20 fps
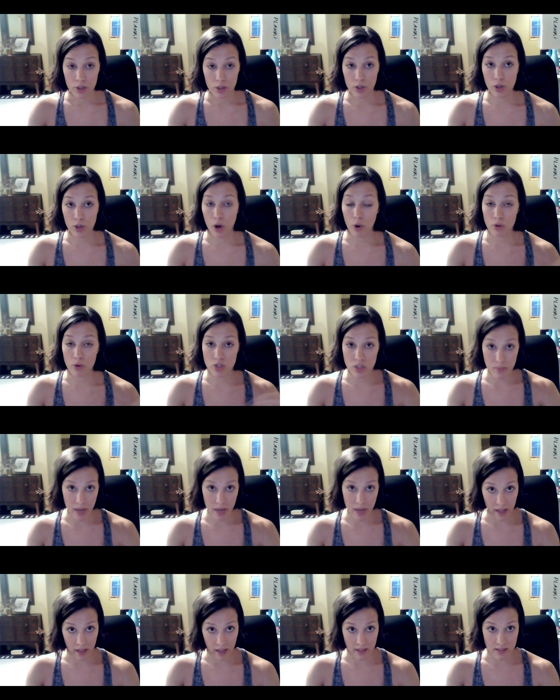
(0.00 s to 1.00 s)
go to
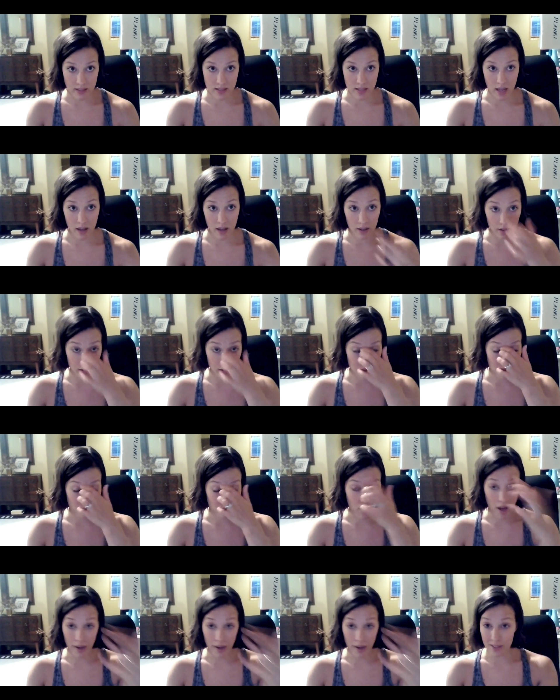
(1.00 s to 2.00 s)
my Excel,
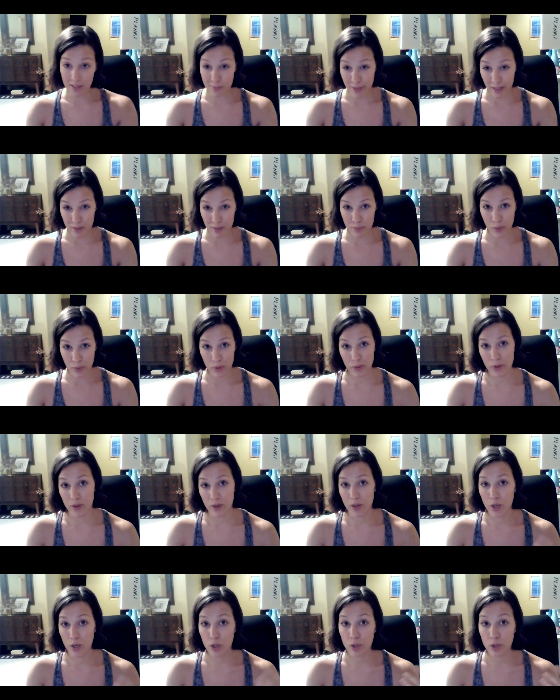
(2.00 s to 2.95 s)
log onto my computer,